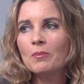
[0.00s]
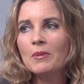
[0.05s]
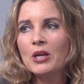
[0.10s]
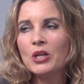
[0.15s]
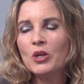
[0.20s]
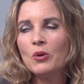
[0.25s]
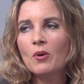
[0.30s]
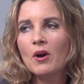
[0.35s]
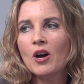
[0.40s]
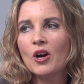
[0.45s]
will
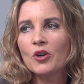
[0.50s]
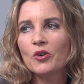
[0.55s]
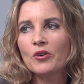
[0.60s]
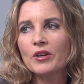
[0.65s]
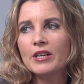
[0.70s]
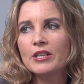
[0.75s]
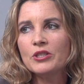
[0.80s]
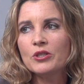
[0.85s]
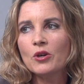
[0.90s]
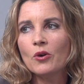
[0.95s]
make you
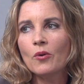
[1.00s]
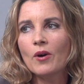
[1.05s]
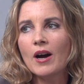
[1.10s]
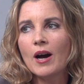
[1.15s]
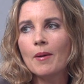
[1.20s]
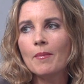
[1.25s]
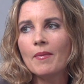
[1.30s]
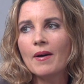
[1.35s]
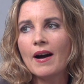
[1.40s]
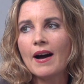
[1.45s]
hungry, so
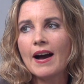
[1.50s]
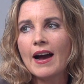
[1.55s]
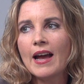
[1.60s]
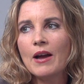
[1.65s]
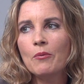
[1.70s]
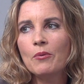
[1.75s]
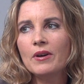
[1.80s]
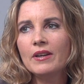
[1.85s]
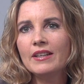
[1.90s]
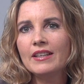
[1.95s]
um,
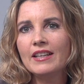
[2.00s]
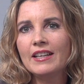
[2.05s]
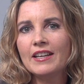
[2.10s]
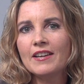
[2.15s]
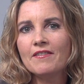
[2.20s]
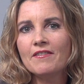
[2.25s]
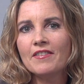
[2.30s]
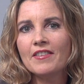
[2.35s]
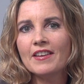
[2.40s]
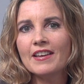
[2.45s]
I would give